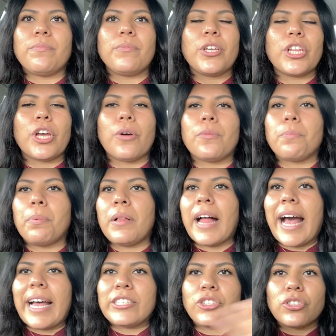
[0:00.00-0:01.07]
you know,
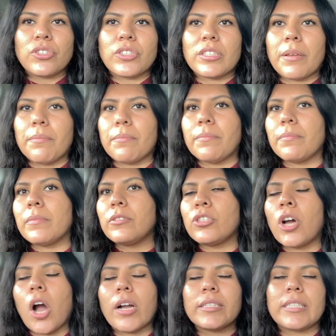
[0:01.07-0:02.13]
plaster some
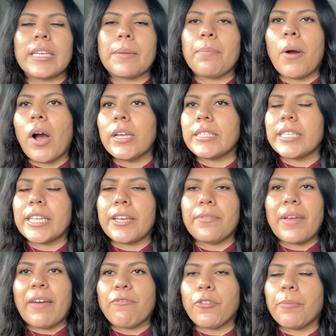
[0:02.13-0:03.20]
toxic positive
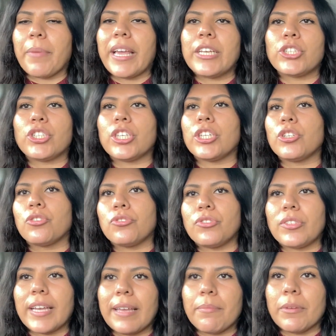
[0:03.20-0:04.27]
affirmation or
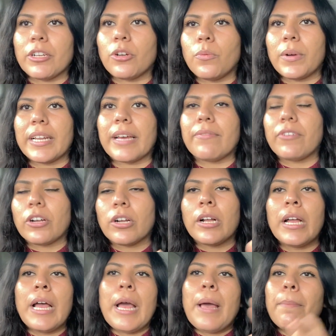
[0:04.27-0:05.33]
statement or whatever,
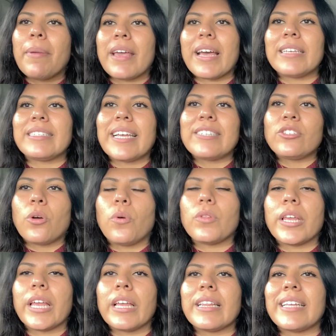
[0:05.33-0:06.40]
because that's
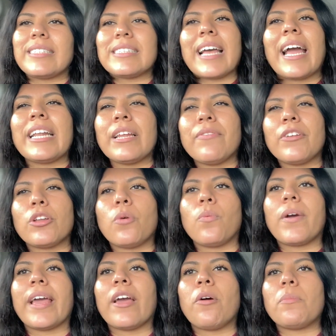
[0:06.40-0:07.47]
kind of, in a
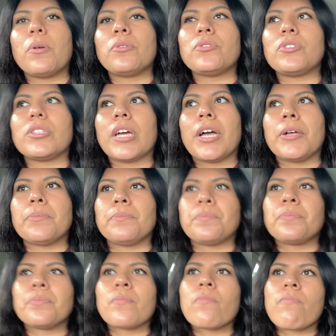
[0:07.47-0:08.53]
way, almost
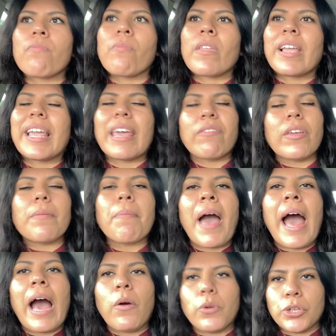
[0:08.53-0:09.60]
giving
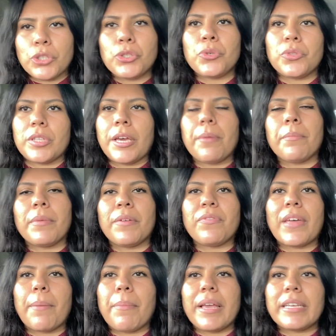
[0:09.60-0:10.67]
power to them, if
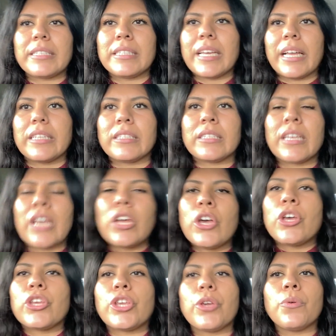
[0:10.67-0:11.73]
that makes sense.
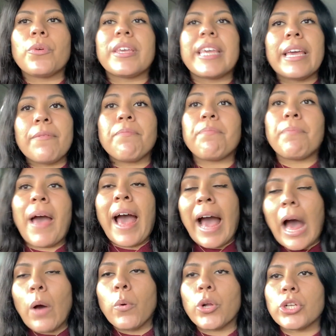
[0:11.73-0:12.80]
You give
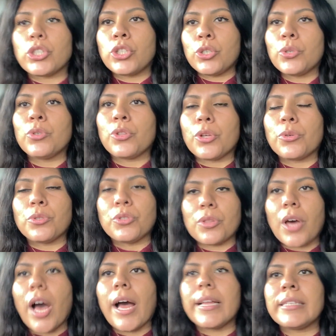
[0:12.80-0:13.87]
power to those
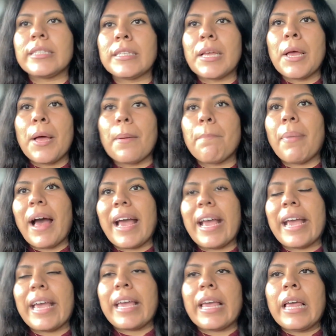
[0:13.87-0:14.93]
thoughts
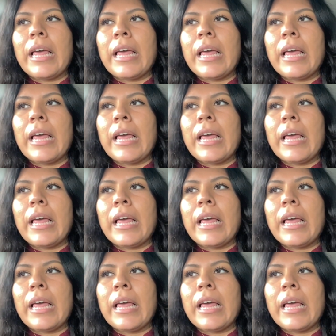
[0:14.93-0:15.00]
by